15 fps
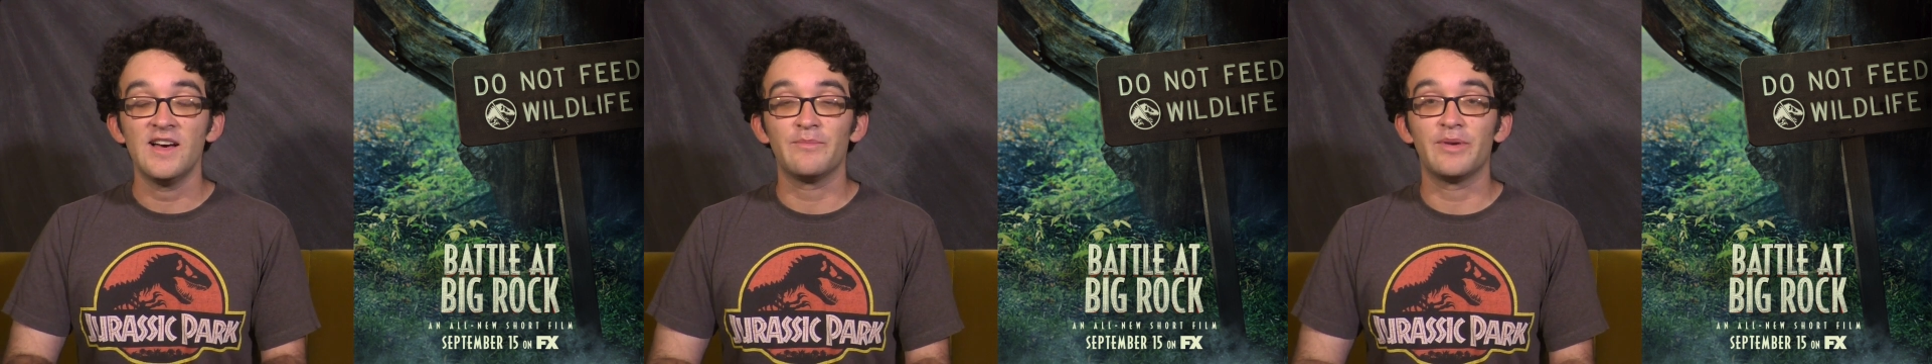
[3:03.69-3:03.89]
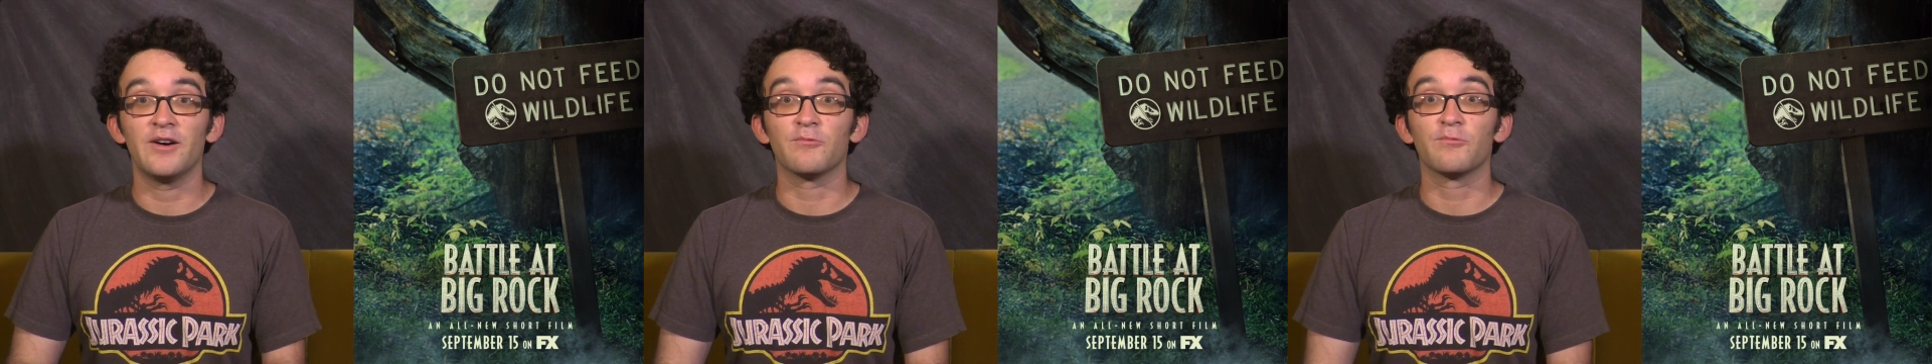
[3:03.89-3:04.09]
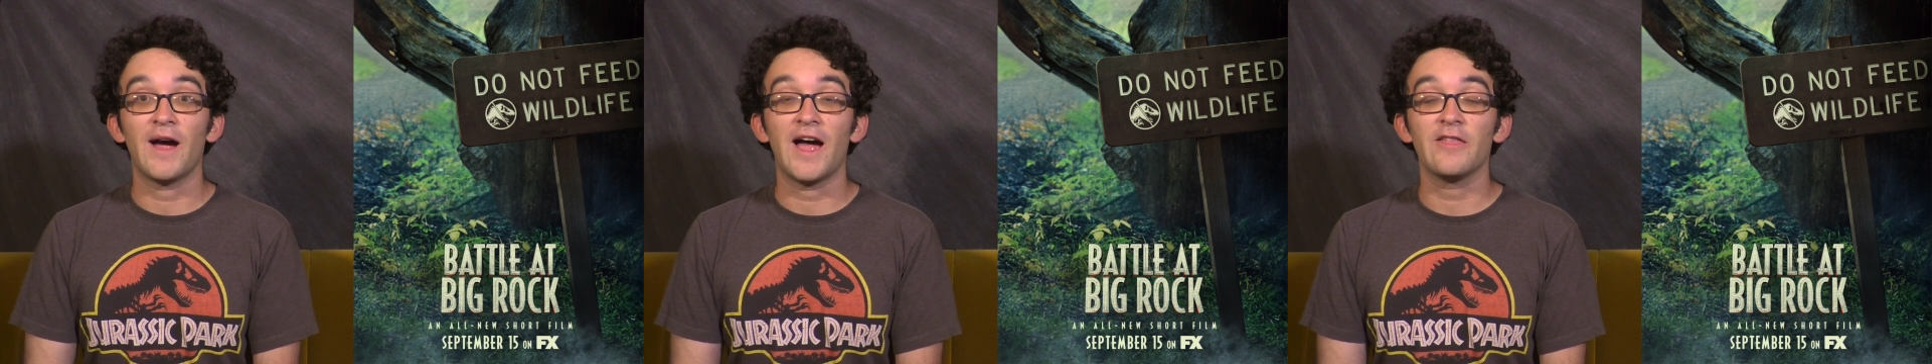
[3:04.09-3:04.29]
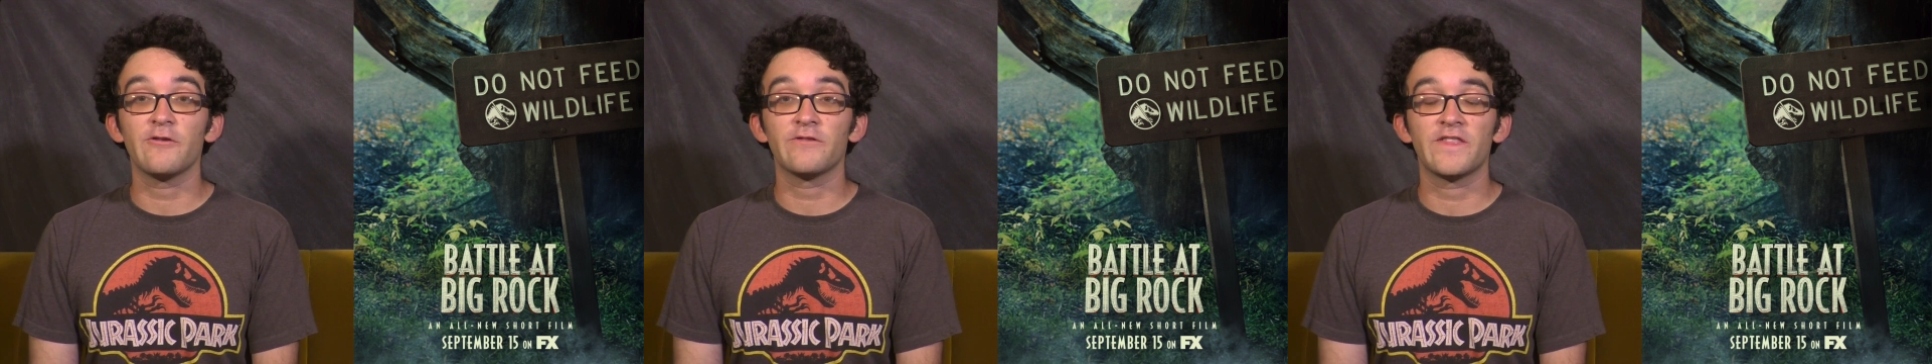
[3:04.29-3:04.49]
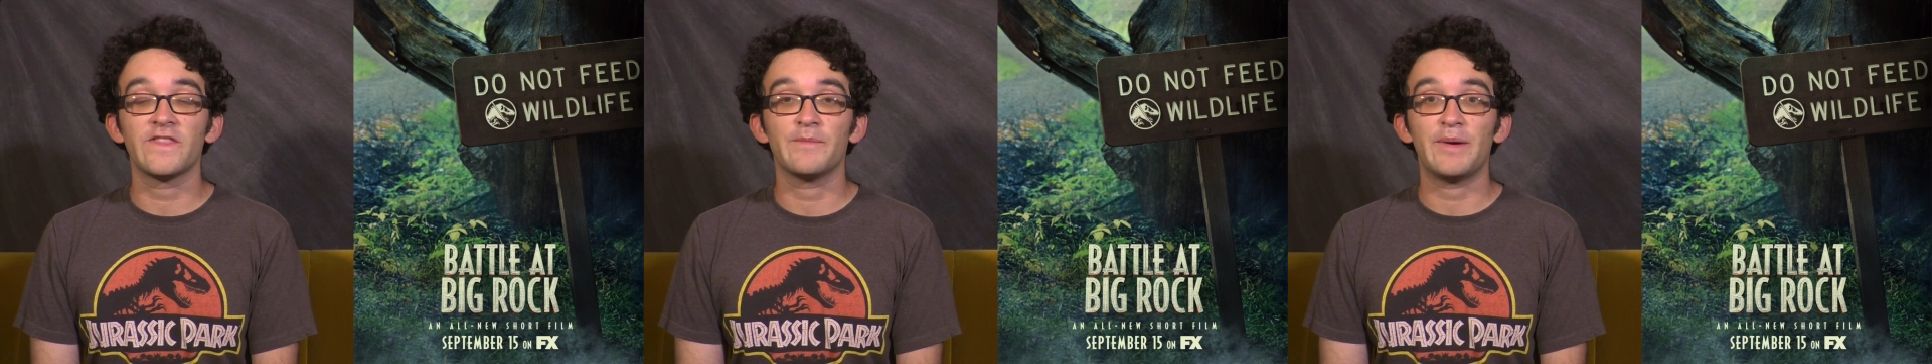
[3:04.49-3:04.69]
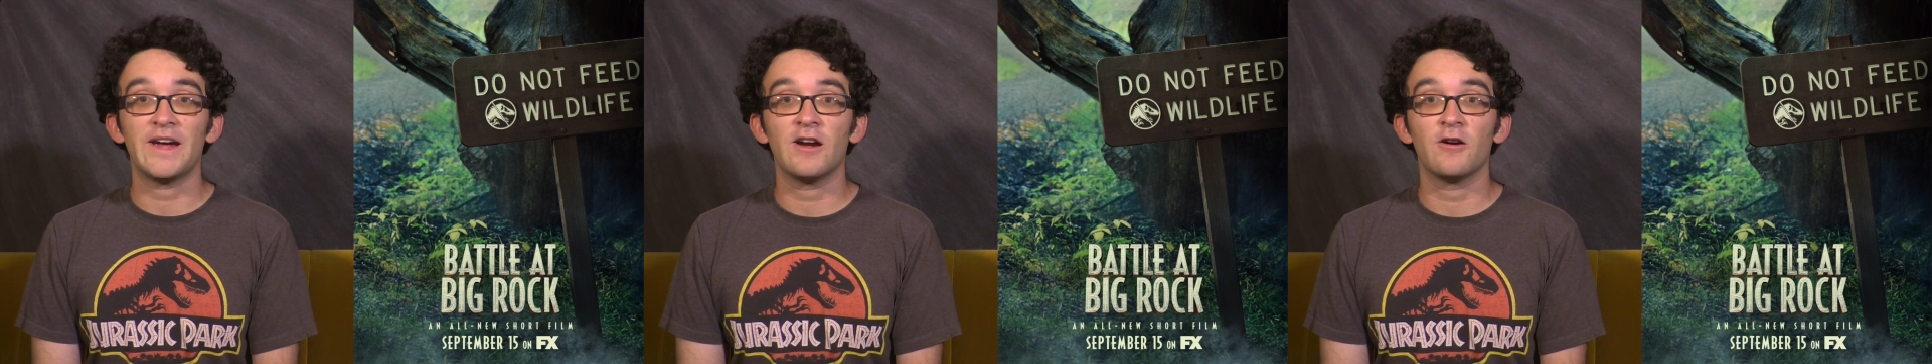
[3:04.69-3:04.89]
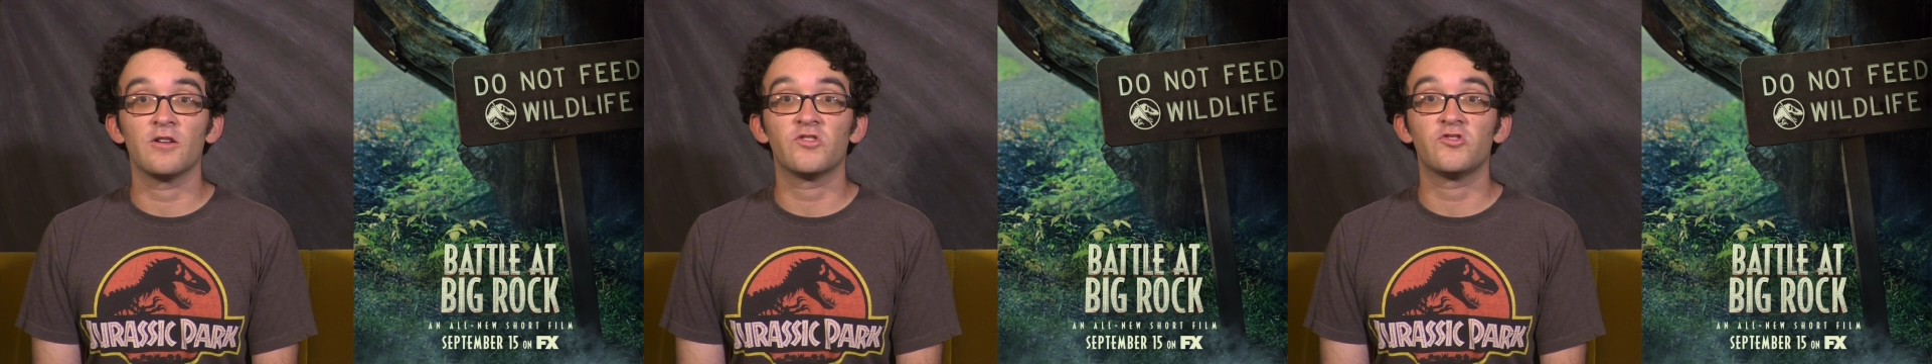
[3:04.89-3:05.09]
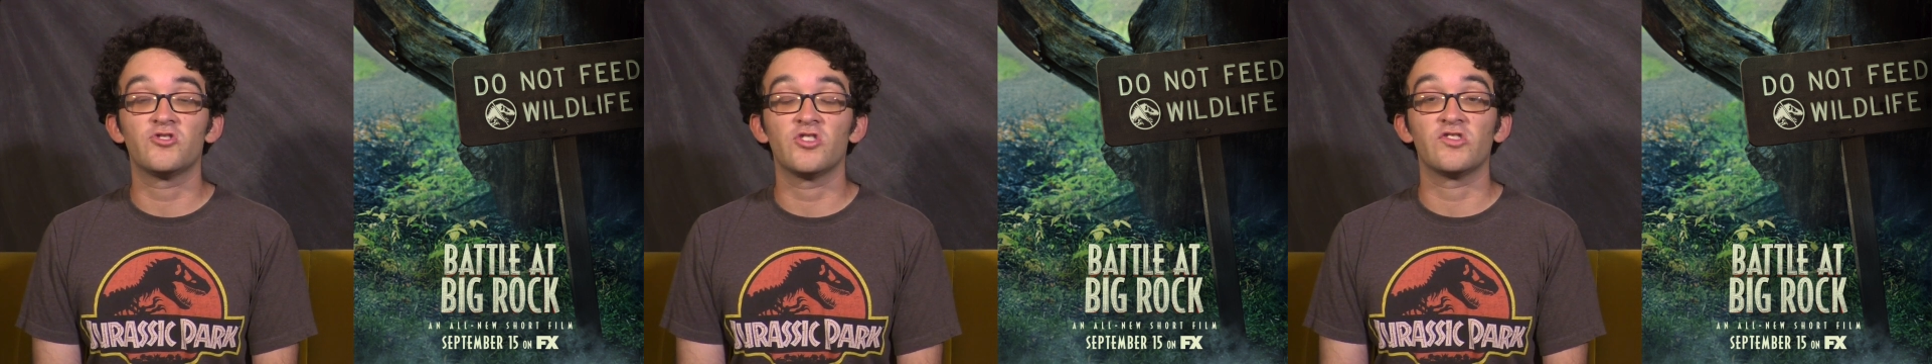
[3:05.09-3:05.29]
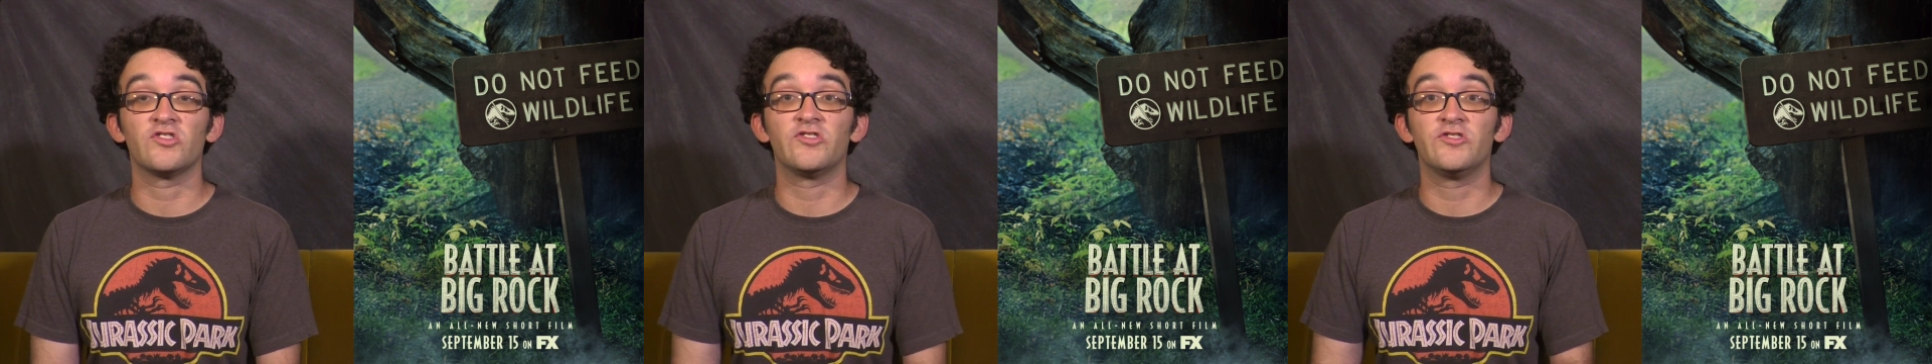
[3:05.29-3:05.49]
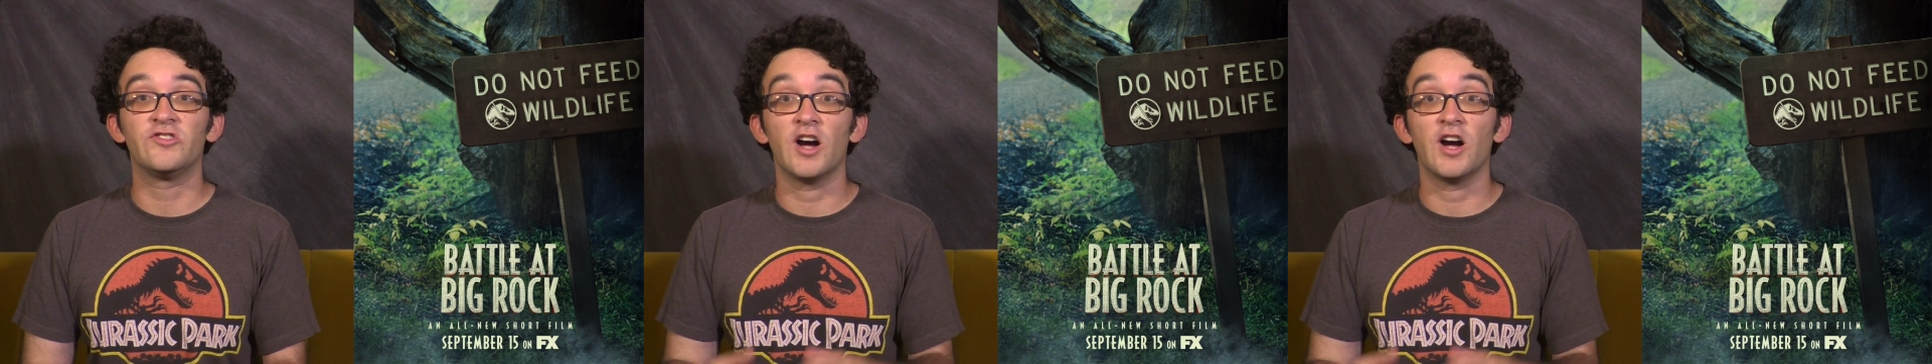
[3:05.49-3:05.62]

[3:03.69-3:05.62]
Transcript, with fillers: but rather than the parents just